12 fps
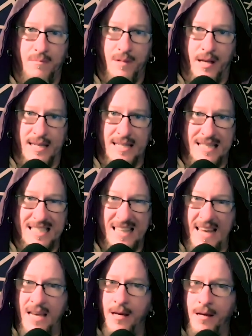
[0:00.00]
like
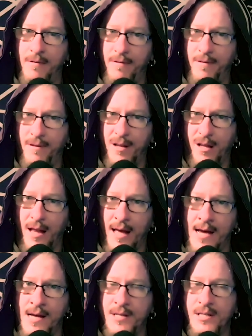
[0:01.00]
slave
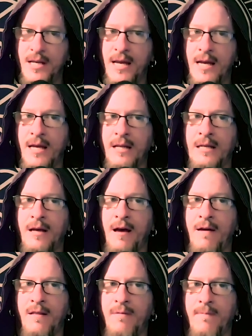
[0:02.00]
class. And
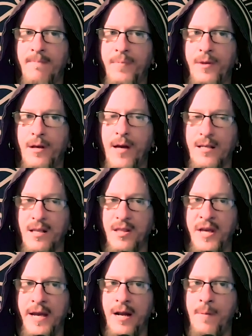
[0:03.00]
I got to
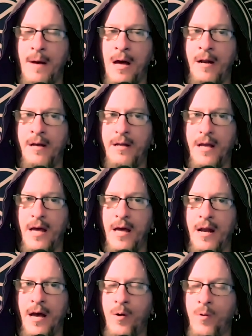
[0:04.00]
thinking about it,
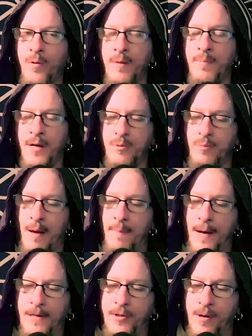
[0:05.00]
and I don't really mess with my
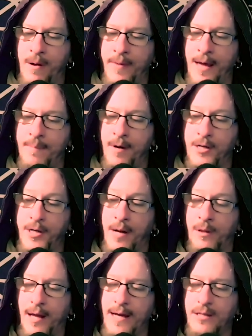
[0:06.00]
Patreon that much. And I
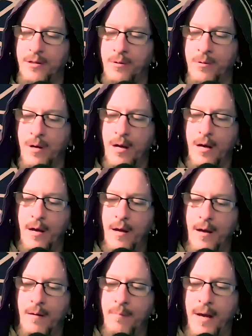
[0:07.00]
would like to
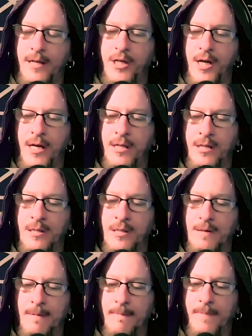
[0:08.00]
make
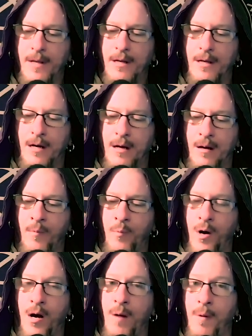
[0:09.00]
changes um,
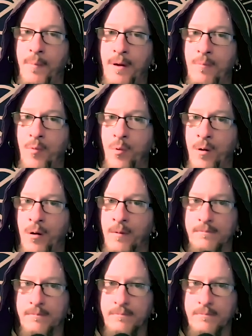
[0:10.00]
where I'm a bit more,